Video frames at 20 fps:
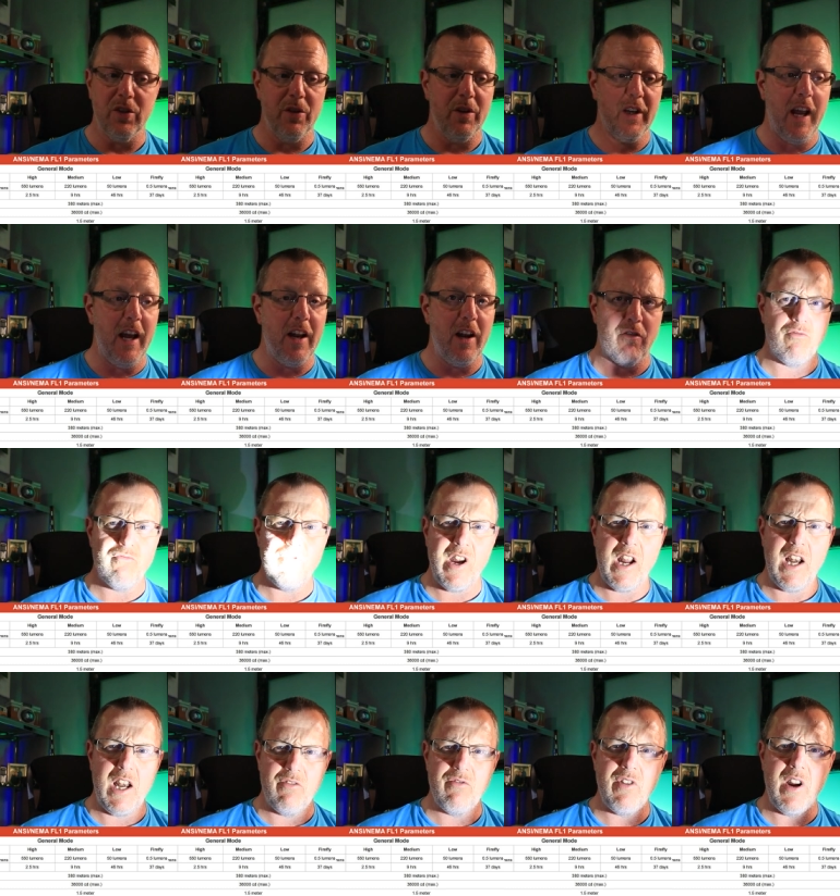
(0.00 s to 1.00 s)
So again, a
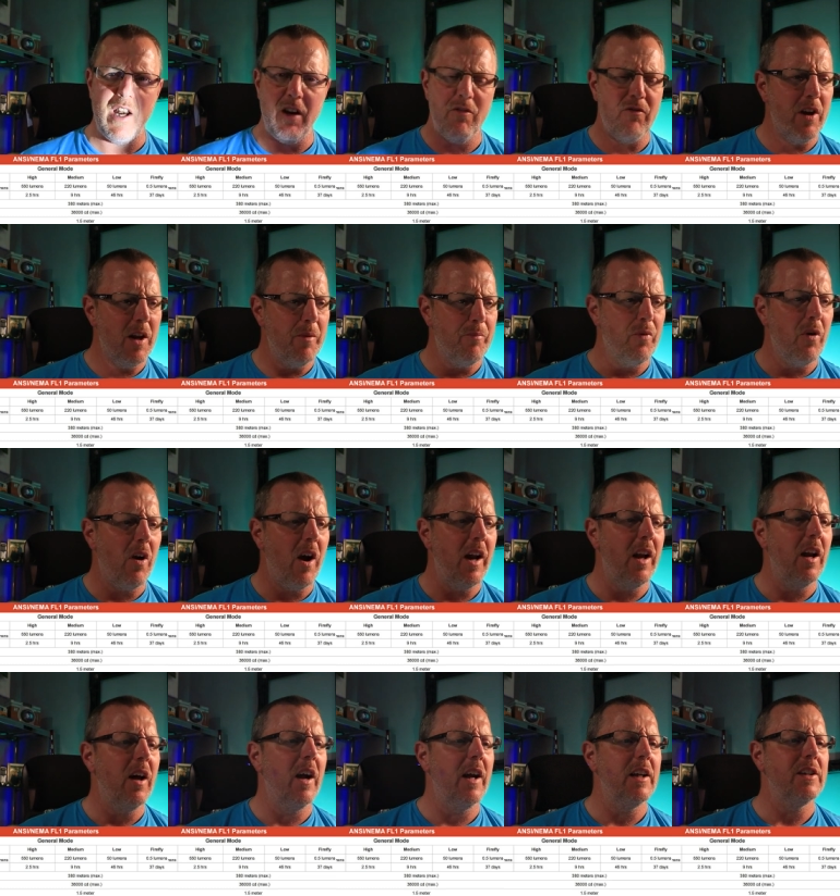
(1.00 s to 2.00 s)
really, really, really
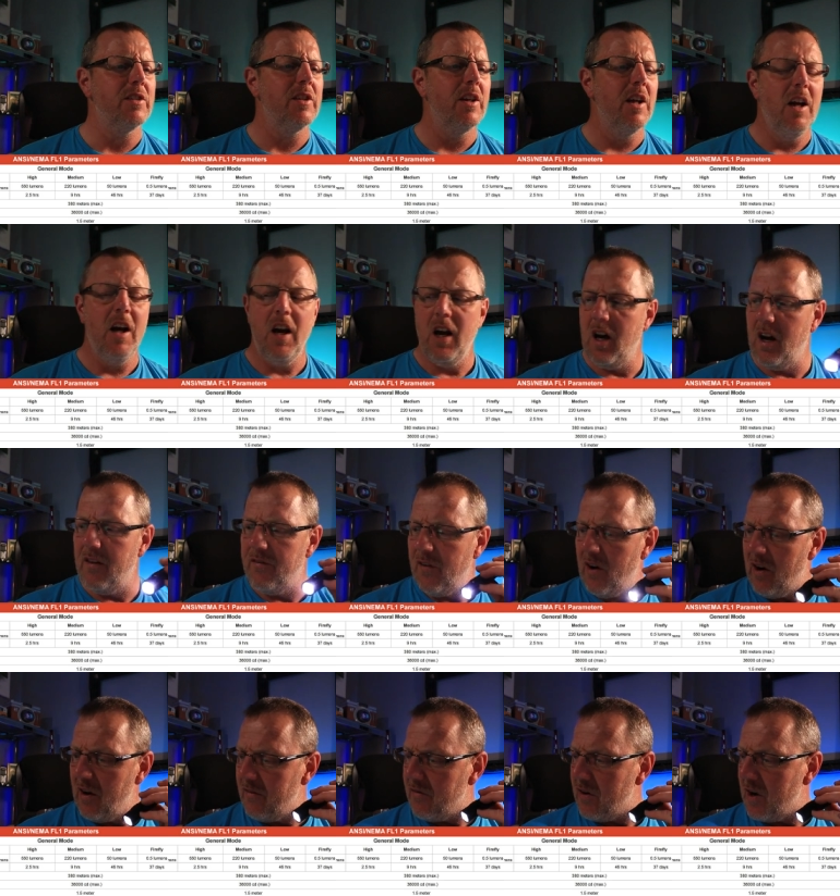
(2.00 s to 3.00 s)
bright light, uh,
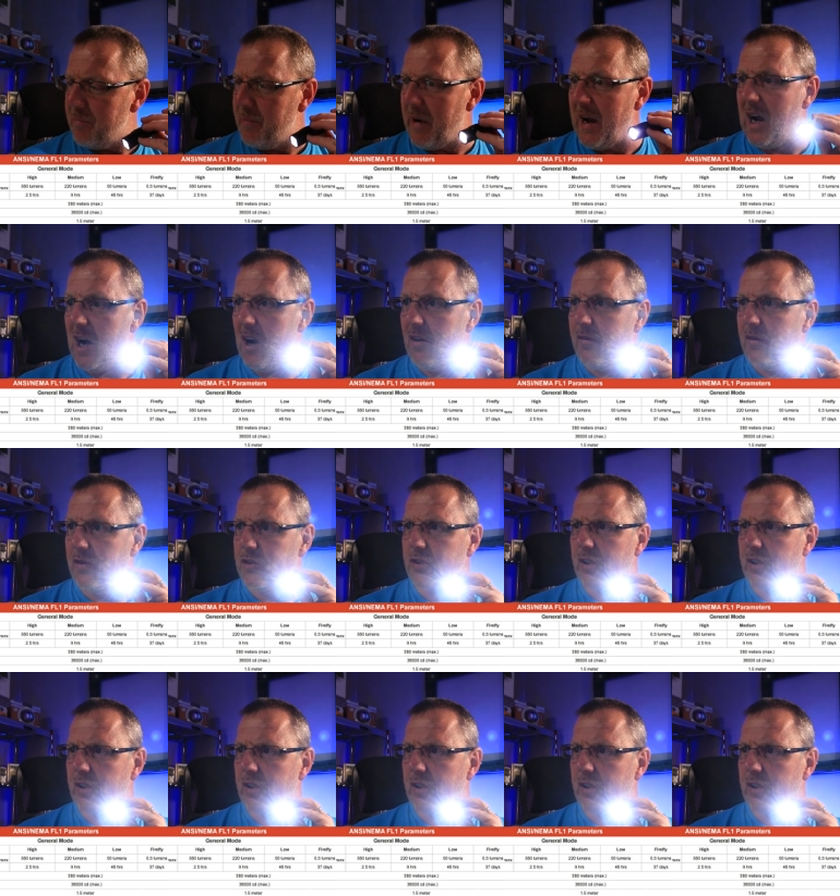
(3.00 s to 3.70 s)
very, very powerful.